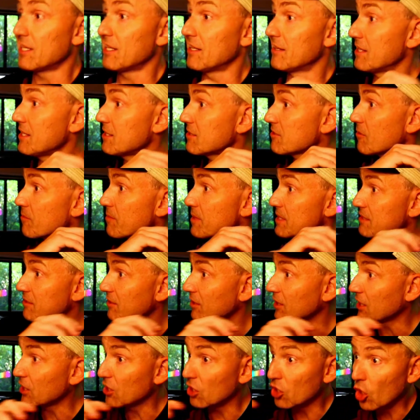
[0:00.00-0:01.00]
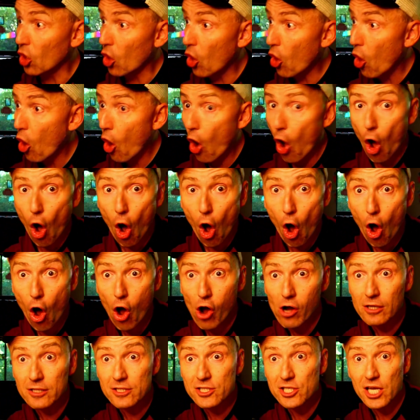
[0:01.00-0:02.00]
And these are basically
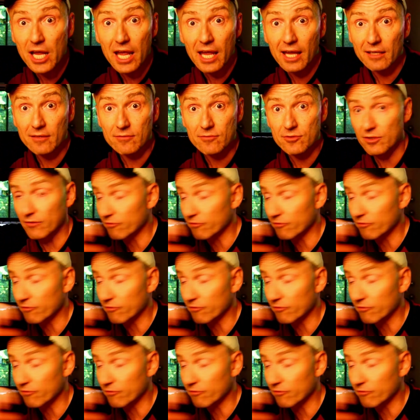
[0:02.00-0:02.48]
long chains